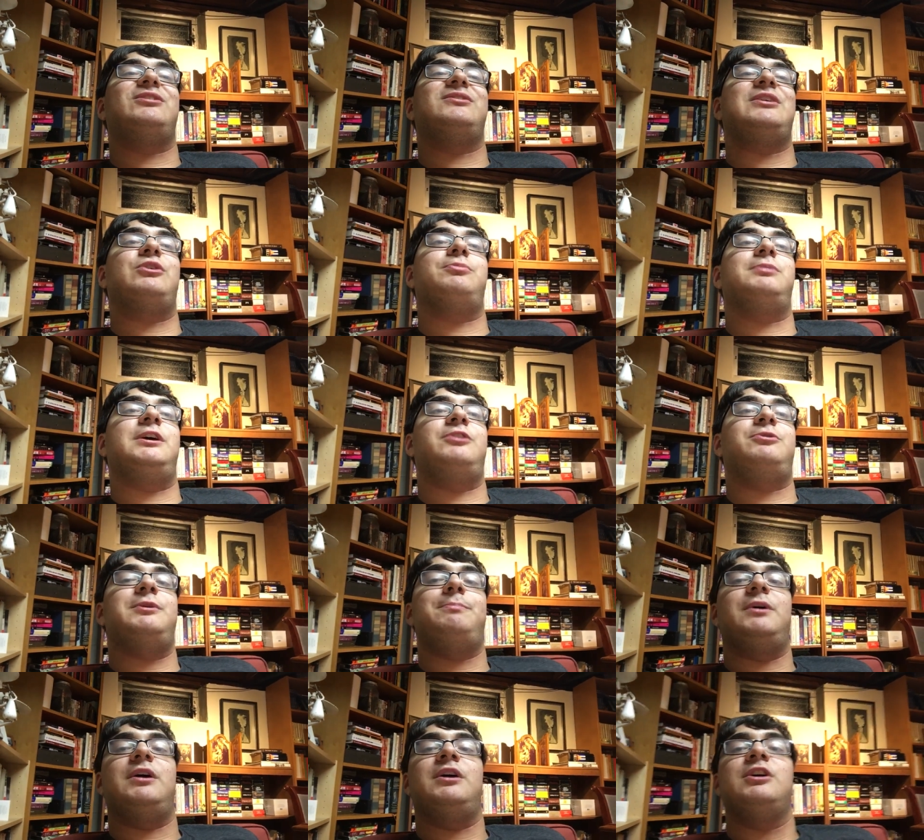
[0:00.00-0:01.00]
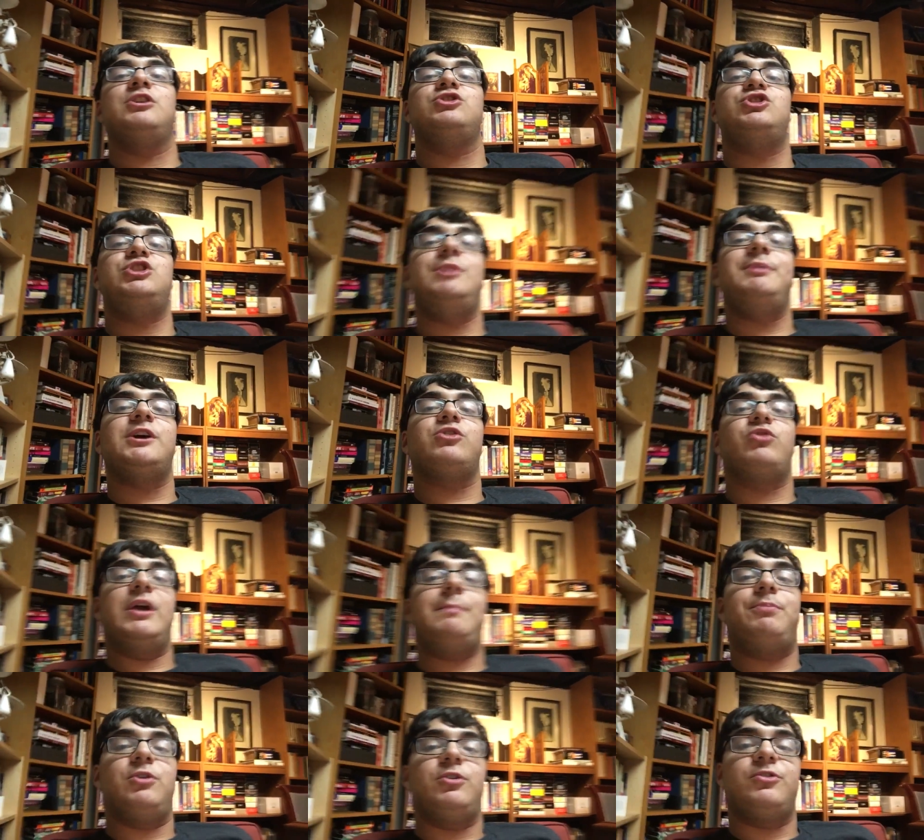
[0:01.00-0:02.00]
say replacement, but she'd be a
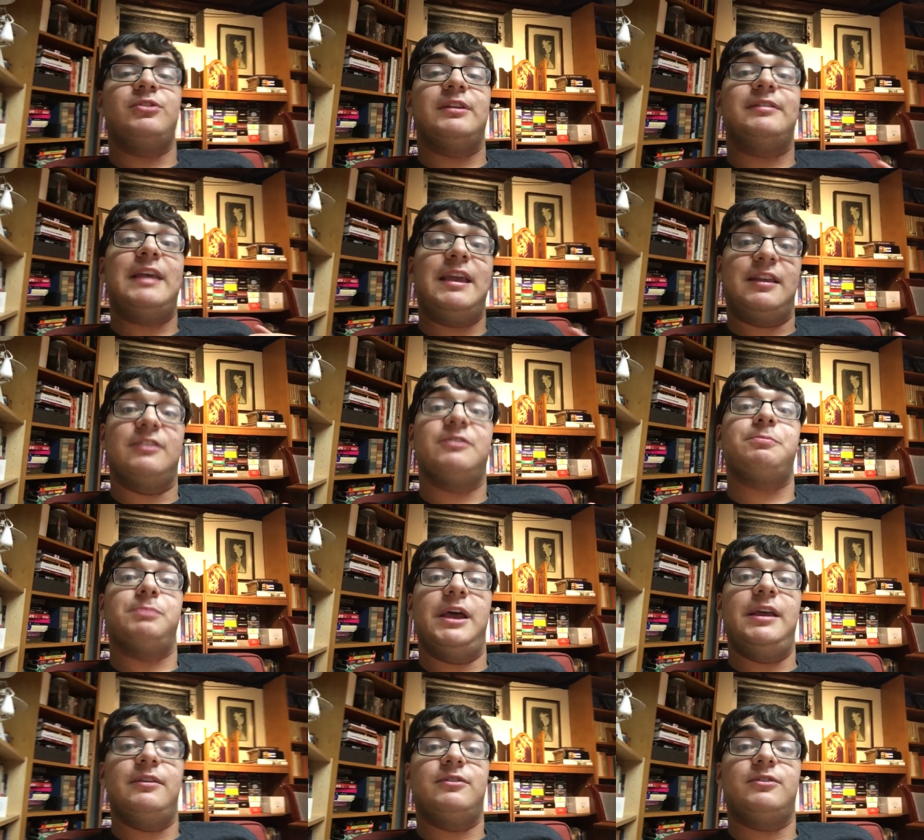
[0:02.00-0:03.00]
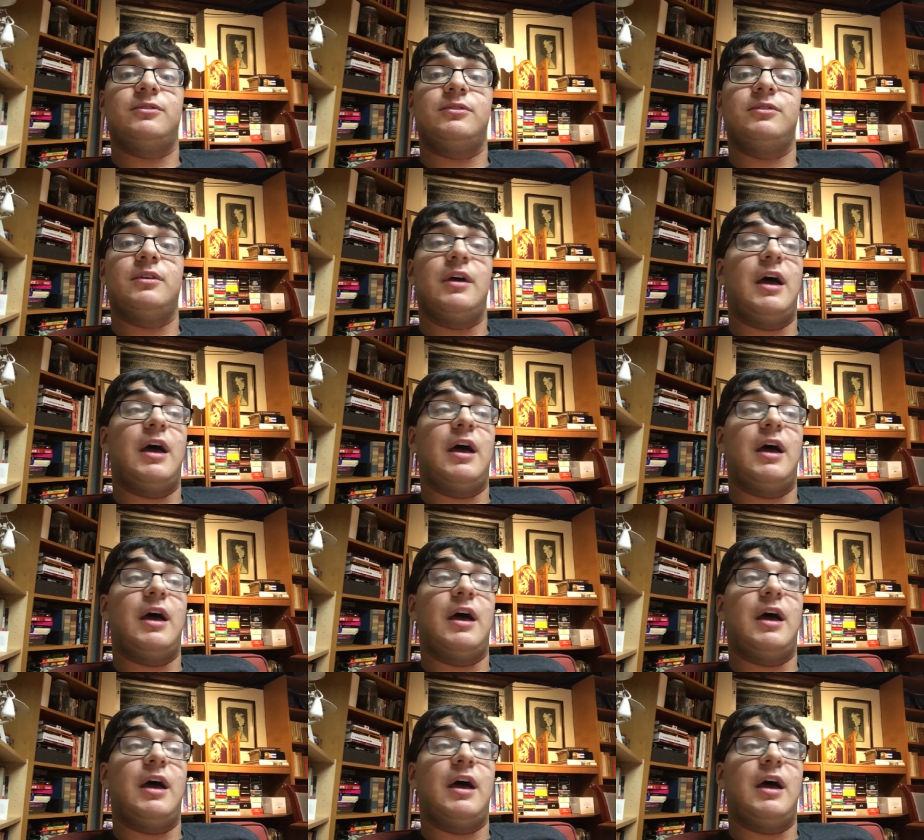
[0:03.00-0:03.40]
great person to take his place.